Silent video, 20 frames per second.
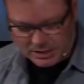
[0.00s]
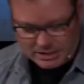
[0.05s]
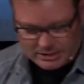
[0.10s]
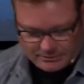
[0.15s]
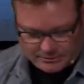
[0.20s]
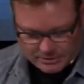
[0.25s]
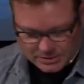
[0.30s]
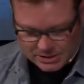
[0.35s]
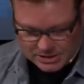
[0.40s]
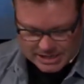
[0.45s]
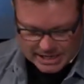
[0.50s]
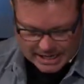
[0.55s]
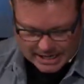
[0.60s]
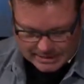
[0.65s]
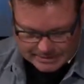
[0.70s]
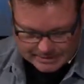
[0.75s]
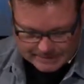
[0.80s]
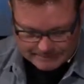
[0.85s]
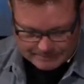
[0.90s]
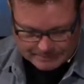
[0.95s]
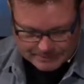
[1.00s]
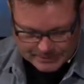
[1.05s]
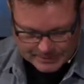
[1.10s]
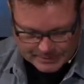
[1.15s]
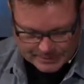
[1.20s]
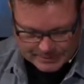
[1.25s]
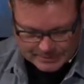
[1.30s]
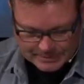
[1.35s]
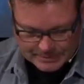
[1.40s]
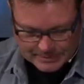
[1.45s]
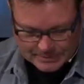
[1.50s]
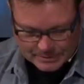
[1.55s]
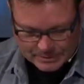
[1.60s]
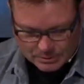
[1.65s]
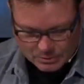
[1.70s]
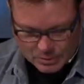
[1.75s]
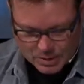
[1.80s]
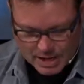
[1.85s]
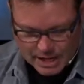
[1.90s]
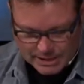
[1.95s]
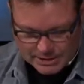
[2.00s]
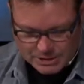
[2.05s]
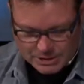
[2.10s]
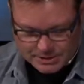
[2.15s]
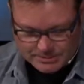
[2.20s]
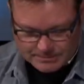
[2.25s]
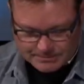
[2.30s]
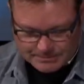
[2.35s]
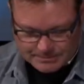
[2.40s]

a different stand. Watch.